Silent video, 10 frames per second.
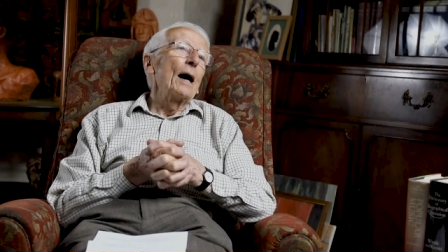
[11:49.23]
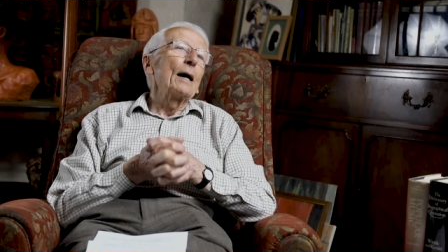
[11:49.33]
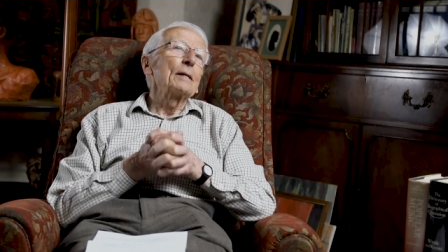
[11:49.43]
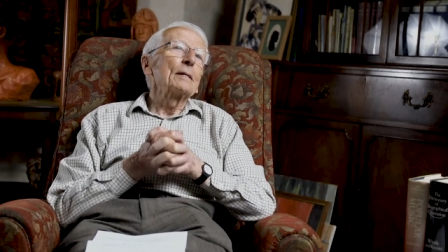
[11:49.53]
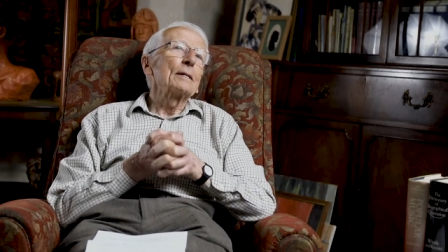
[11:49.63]

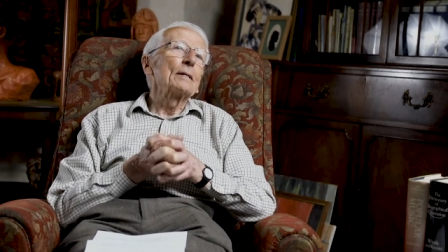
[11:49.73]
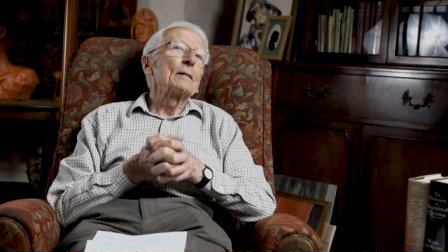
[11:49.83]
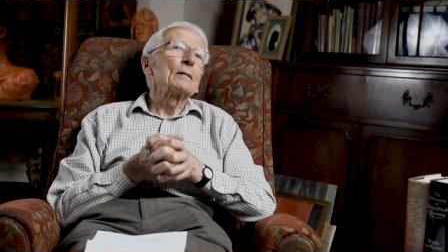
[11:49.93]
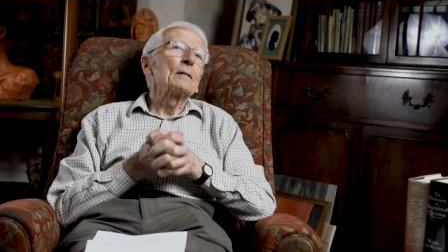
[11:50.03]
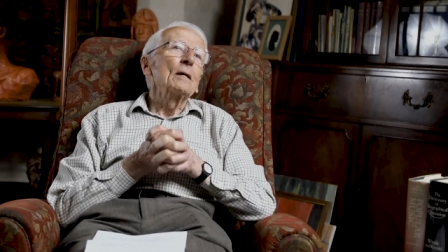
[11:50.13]
And
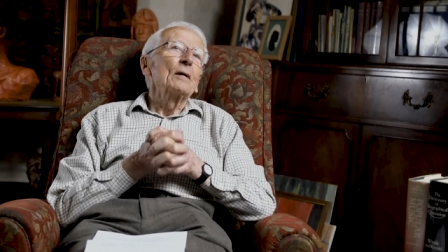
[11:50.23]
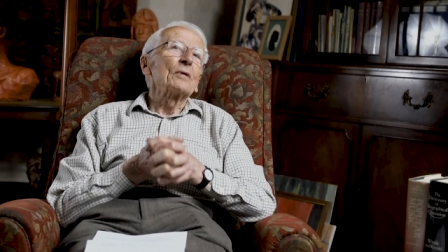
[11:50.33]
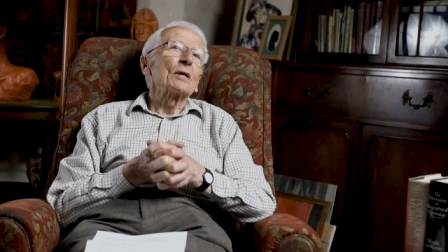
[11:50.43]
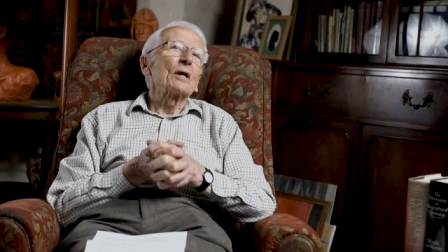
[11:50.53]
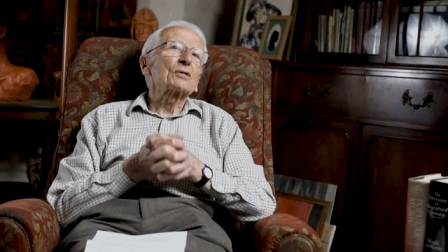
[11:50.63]
uh,
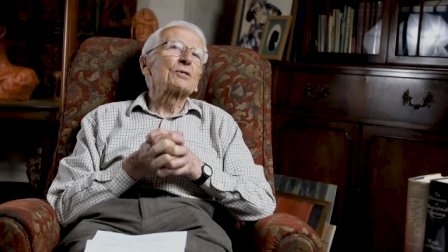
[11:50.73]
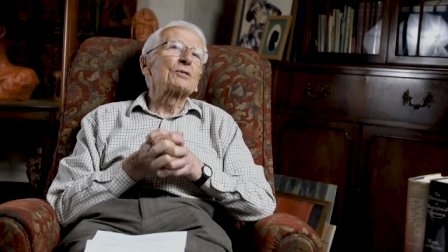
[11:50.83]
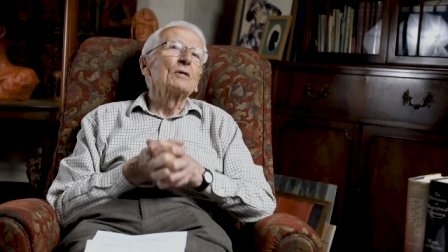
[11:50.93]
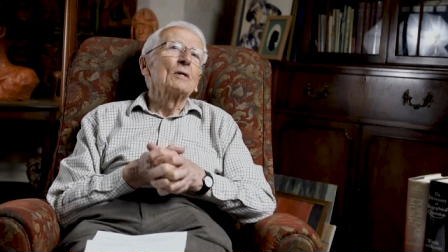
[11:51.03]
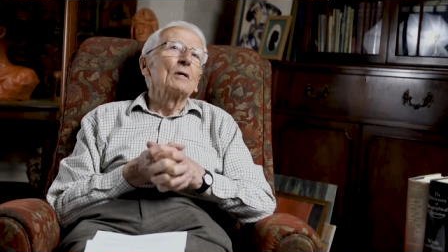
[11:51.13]
the
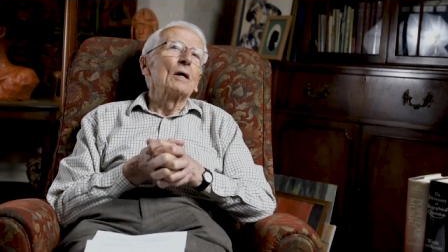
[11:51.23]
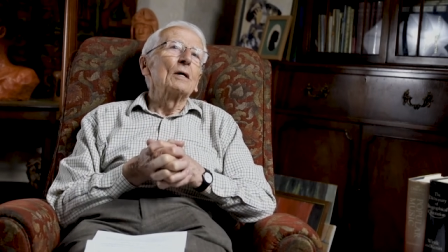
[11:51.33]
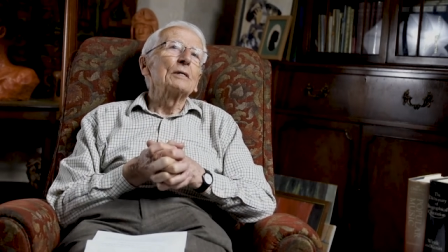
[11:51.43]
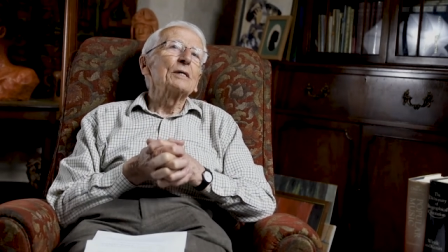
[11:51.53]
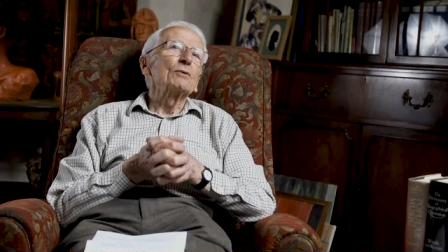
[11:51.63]
last
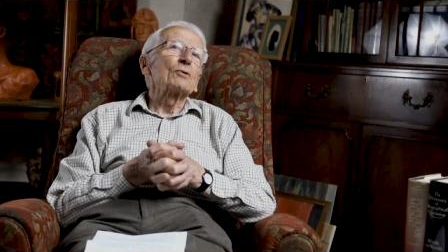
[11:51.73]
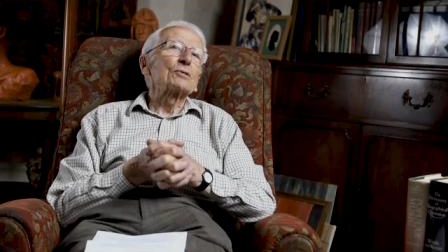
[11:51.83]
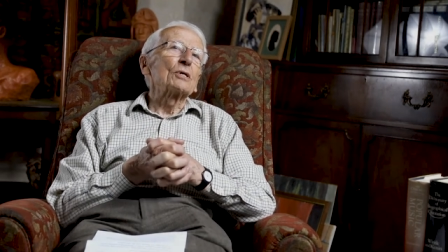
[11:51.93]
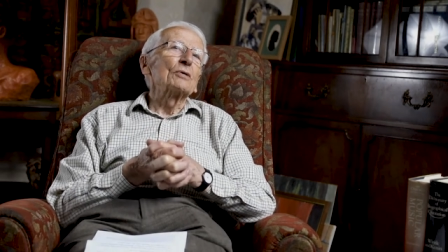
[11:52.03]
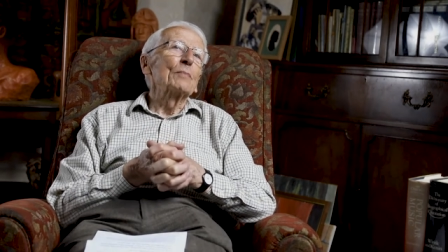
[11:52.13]
uh, year or
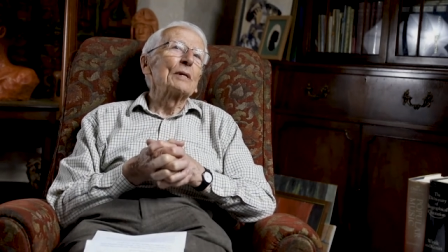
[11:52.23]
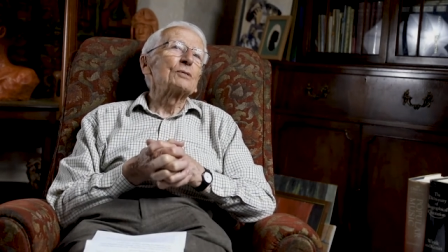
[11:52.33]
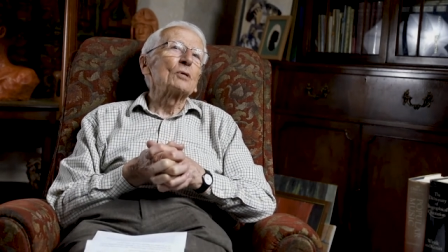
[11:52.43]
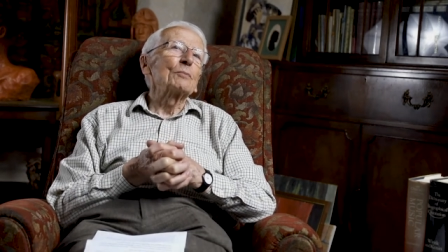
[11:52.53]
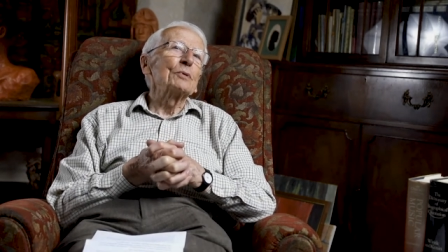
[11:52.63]
so of my
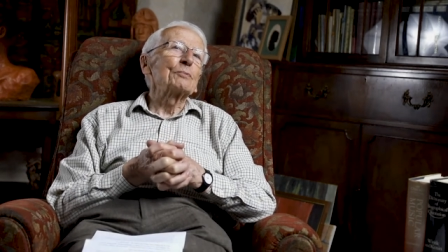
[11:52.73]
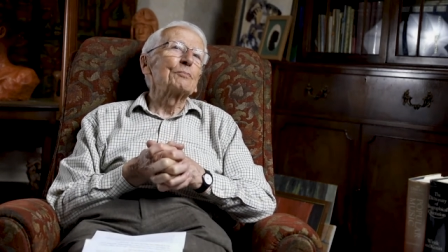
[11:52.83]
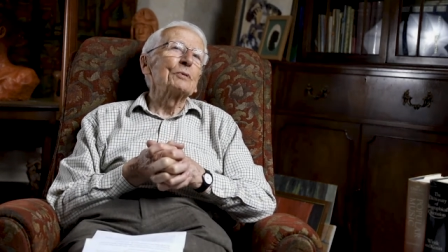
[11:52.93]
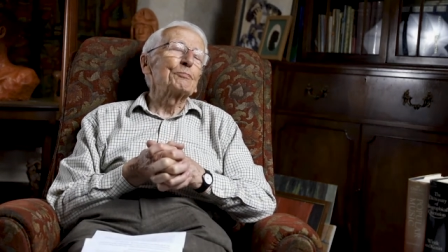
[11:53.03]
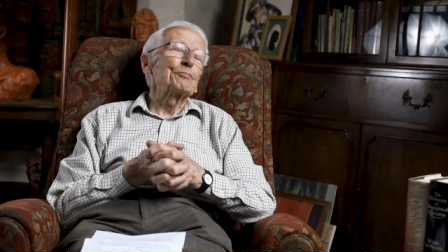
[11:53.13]
job was,
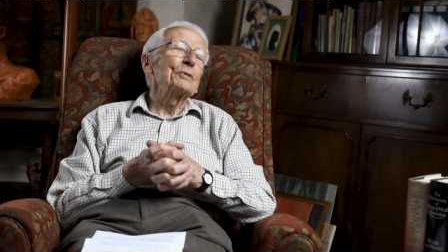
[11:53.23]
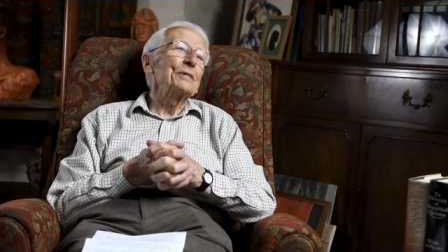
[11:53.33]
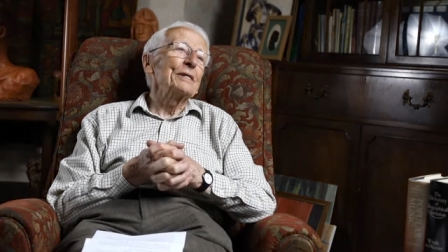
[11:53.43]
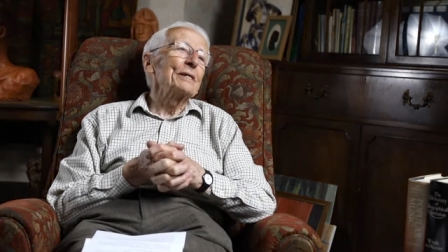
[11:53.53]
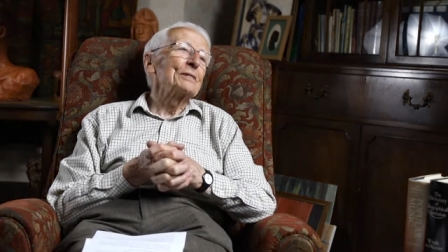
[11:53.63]
was
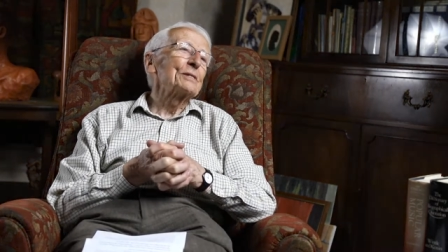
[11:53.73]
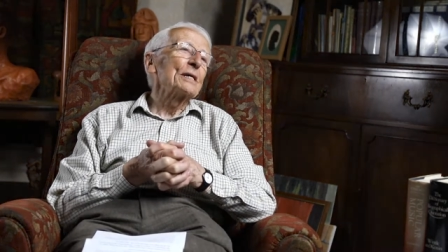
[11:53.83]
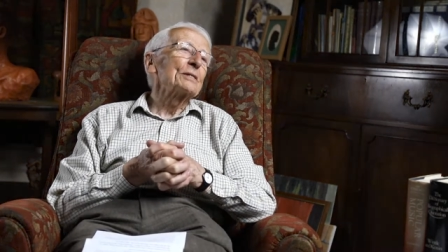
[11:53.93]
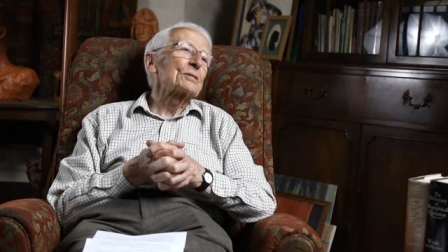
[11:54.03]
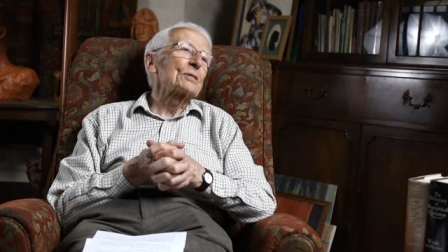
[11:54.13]
pretty intense.